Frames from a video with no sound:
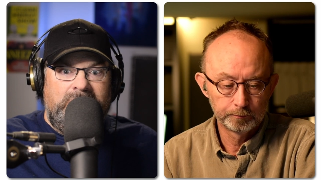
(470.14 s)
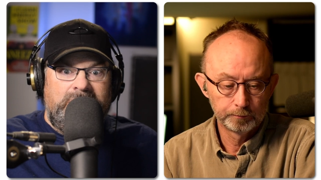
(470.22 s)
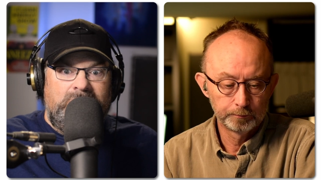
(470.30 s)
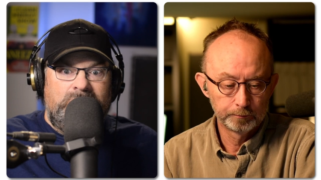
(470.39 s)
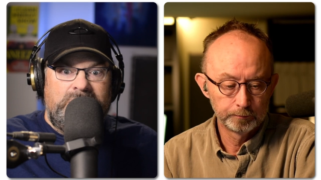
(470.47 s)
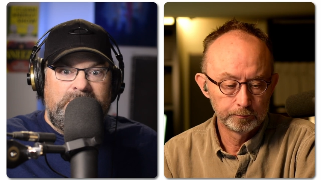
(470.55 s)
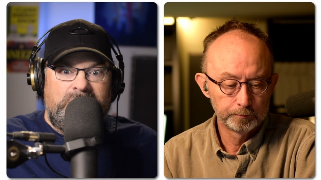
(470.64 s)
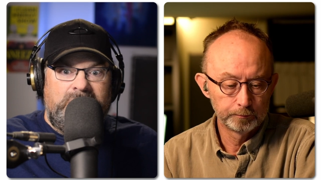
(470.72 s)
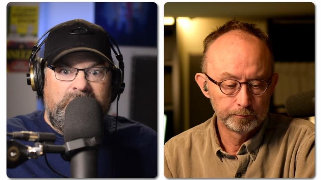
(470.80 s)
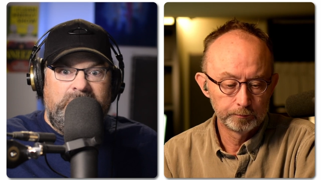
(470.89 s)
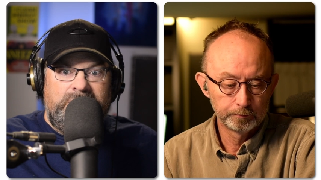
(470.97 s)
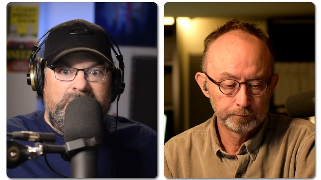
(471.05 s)
Speaker 1: not in the worst part
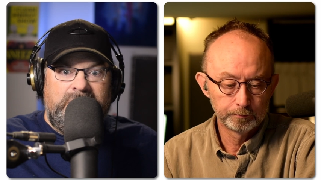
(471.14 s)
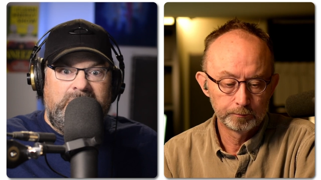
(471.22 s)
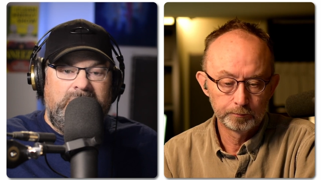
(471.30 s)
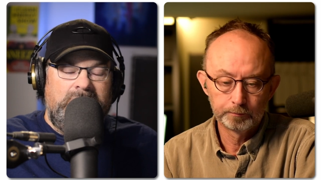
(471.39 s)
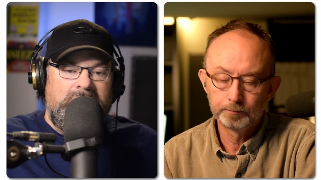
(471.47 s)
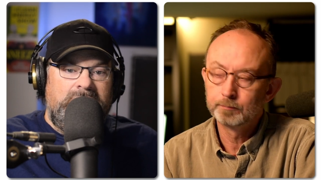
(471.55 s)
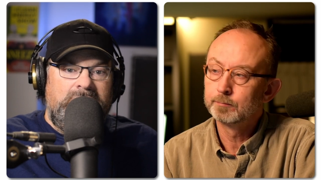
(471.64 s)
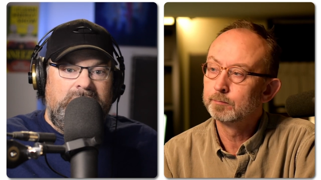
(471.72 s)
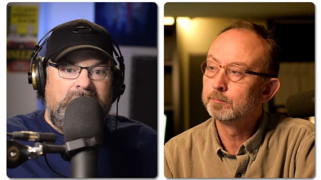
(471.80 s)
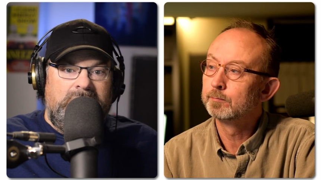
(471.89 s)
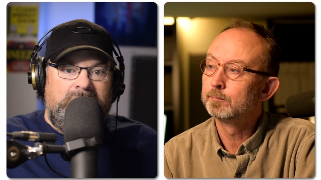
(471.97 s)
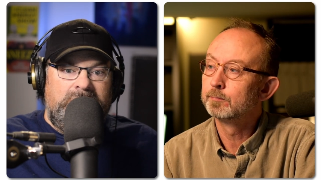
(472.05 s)
of winter yet.
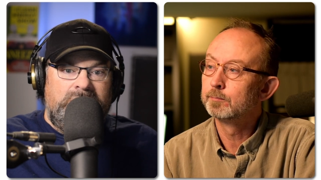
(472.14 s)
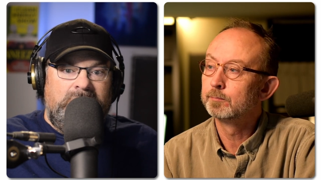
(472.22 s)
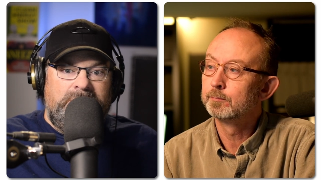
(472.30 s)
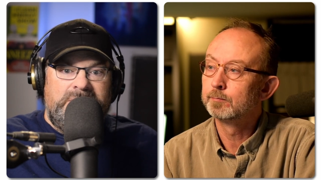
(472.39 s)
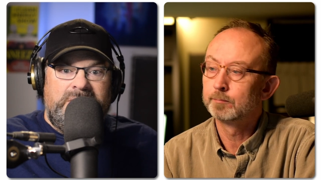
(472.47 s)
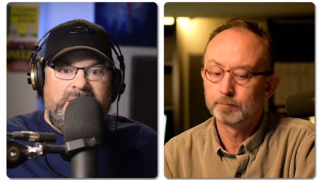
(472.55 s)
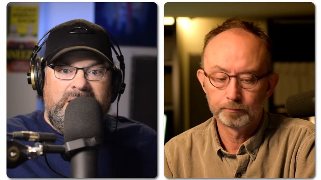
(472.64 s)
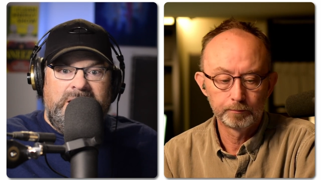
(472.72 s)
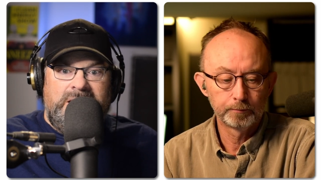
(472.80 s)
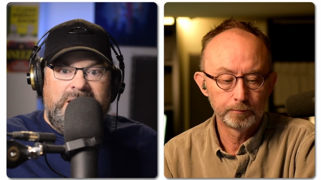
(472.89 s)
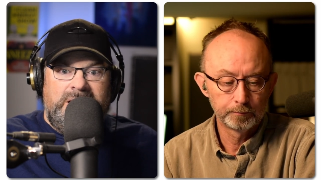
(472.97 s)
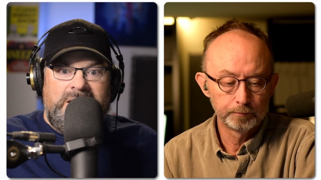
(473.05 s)
Uh, drop us a line
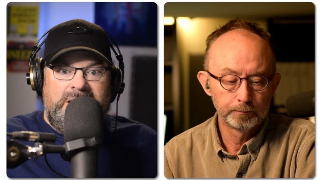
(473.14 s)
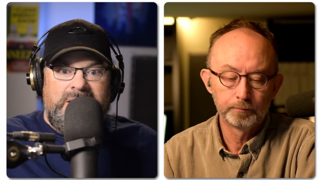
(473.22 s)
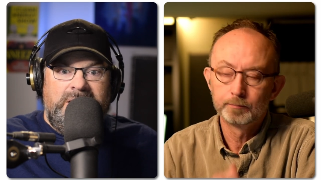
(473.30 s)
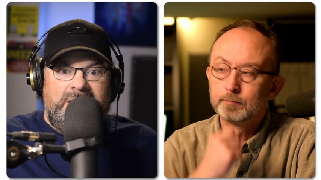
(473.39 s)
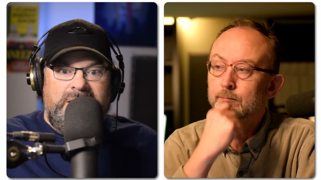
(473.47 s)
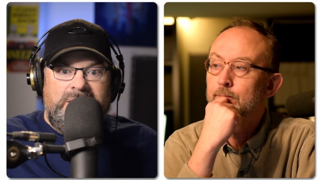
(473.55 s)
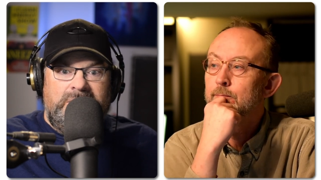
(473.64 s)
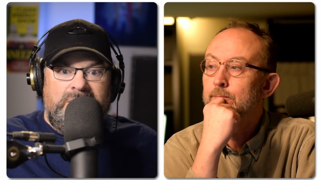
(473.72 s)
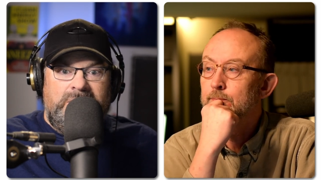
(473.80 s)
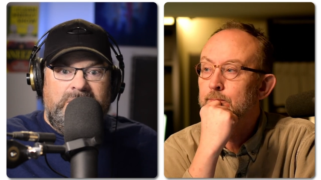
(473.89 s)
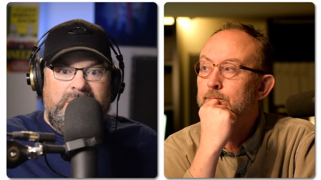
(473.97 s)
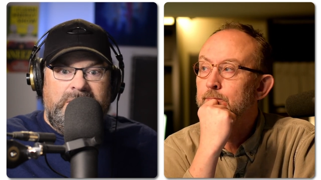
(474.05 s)
again on how you like the
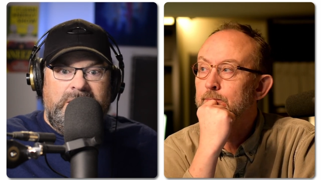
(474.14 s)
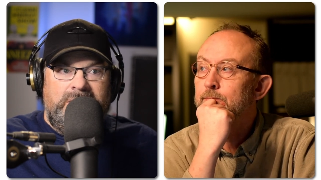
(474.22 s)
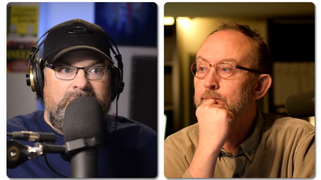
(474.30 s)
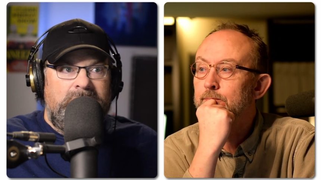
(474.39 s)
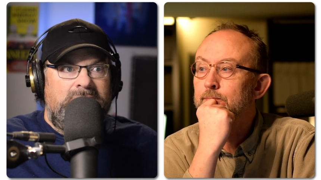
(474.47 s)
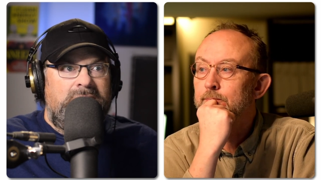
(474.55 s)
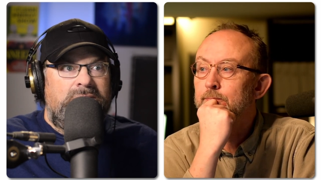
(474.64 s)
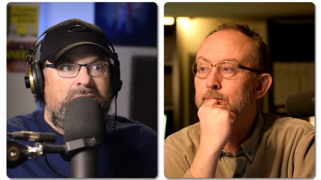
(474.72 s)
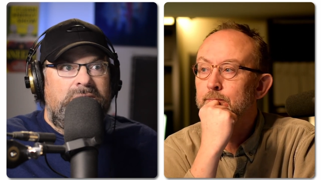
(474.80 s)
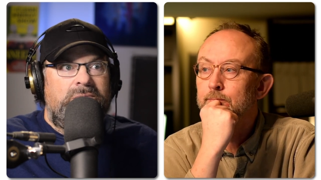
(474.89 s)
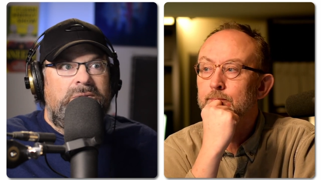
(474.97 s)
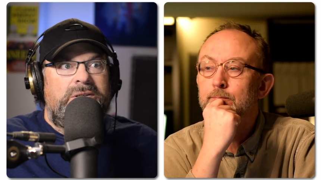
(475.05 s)
car and how it made it
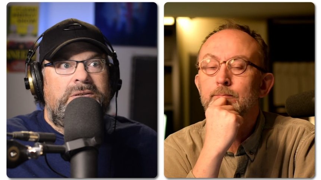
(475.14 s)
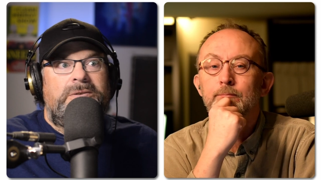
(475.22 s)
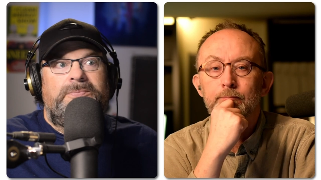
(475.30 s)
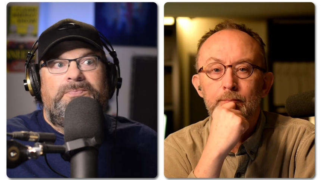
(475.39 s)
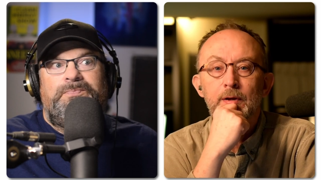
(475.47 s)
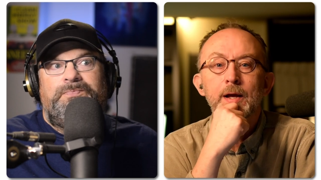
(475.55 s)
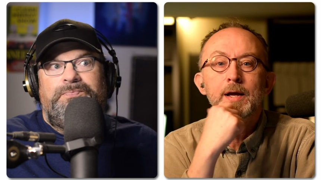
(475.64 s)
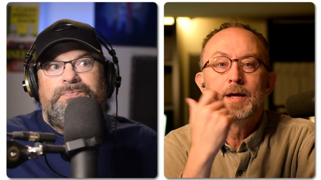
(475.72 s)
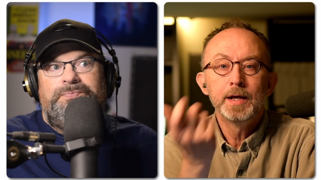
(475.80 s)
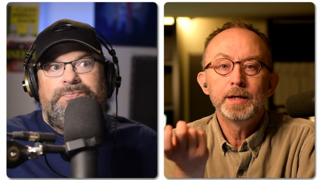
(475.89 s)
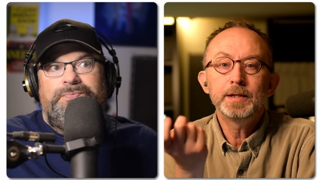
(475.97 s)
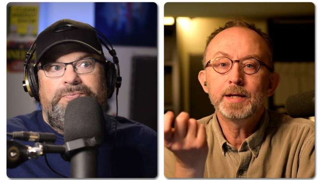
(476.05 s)
through the winter.
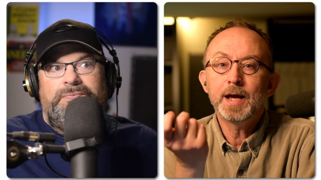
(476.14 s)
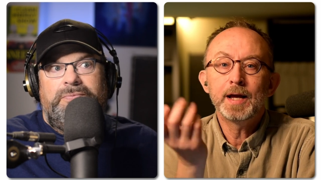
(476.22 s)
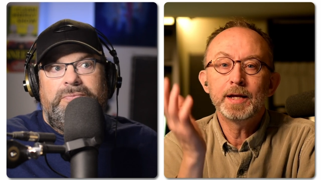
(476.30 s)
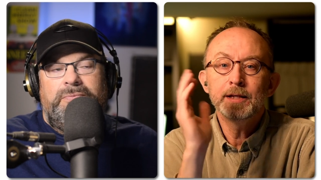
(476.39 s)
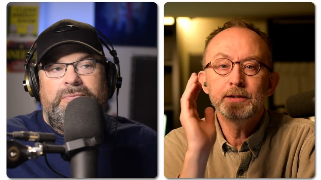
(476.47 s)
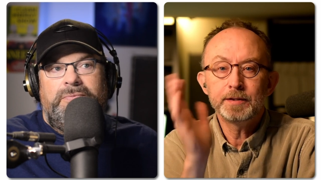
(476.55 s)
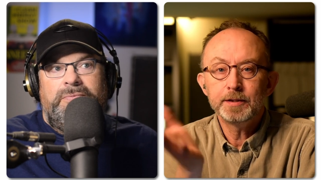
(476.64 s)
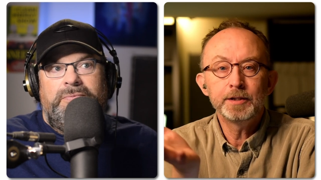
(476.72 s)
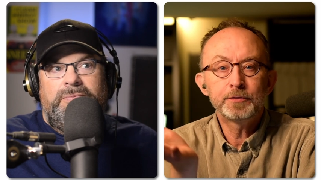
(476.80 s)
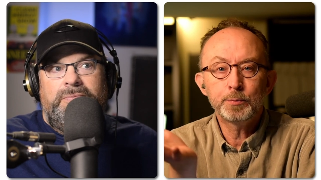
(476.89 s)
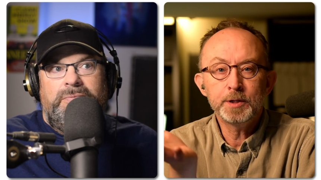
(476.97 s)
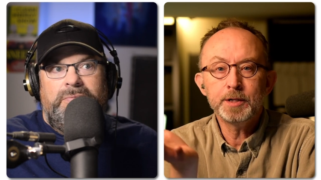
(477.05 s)
Speaker 2: Yeah, and
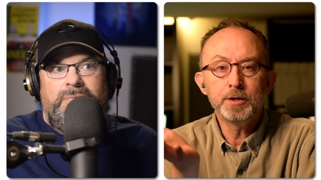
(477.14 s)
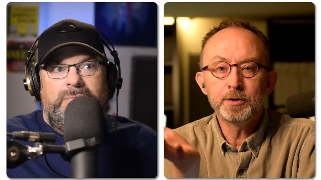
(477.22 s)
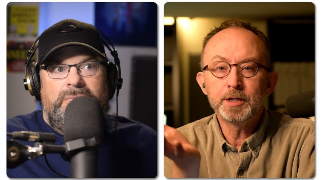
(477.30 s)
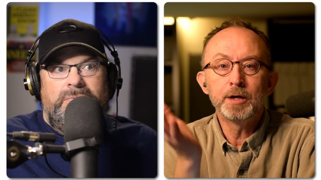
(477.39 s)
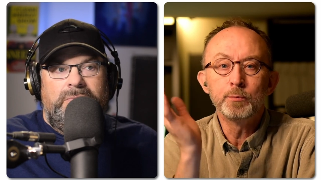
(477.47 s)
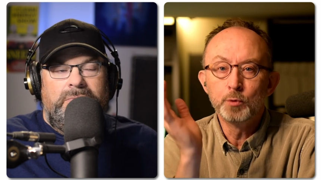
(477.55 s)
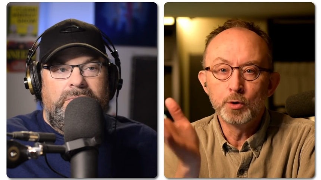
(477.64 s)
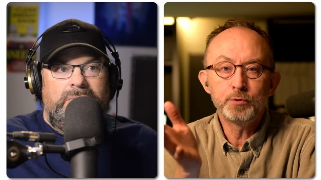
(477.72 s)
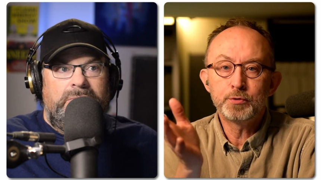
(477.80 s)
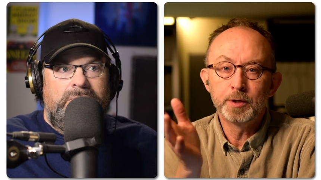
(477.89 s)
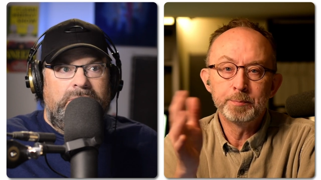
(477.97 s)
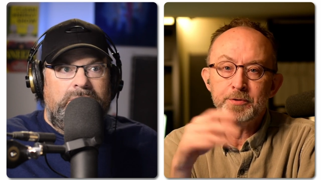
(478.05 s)
it's really only on
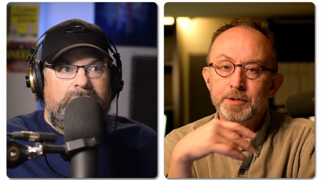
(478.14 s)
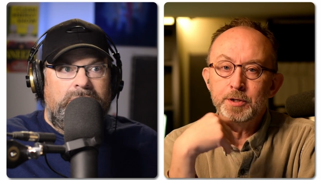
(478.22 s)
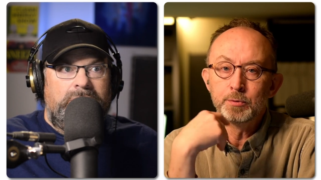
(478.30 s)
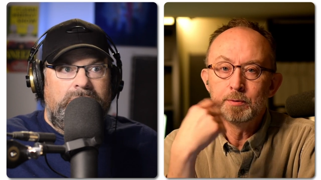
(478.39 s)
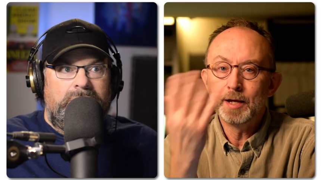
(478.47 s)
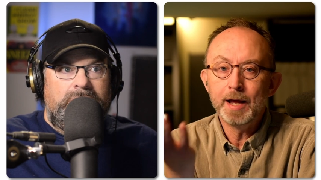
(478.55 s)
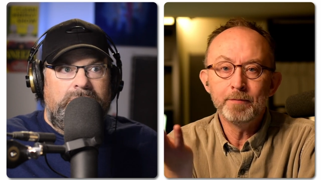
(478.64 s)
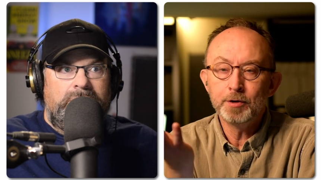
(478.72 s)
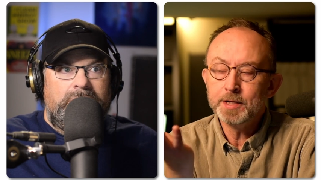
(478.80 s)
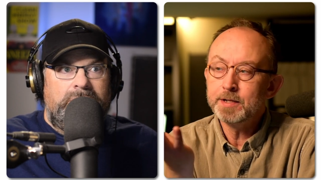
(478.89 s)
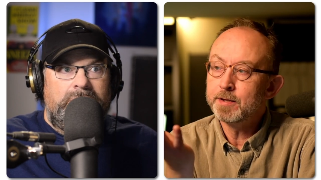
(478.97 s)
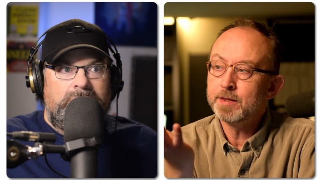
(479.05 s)
road trips that you
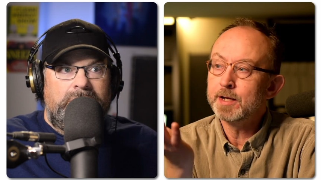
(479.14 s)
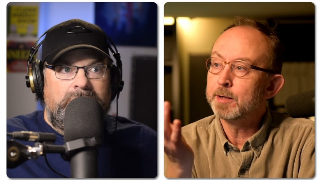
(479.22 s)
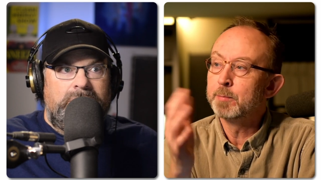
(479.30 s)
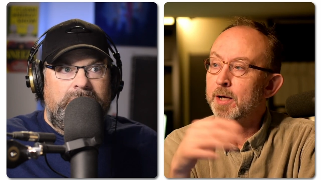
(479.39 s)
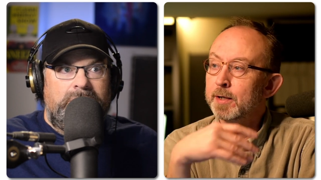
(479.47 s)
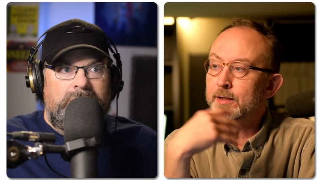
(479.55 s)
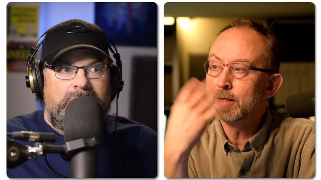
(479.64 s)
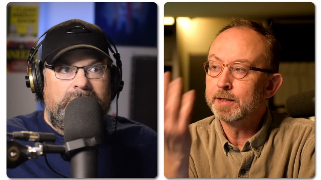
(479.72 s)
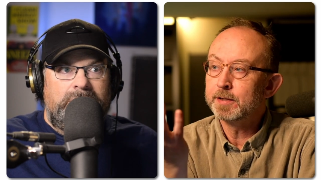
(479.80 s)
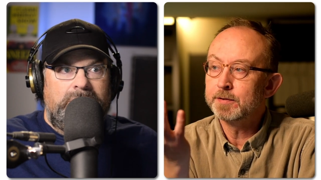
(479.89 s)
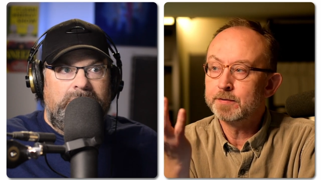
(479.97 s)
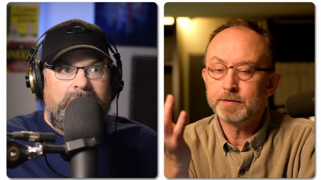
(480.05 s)
ever need to think about it.
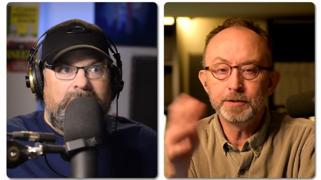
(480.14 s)
Like it's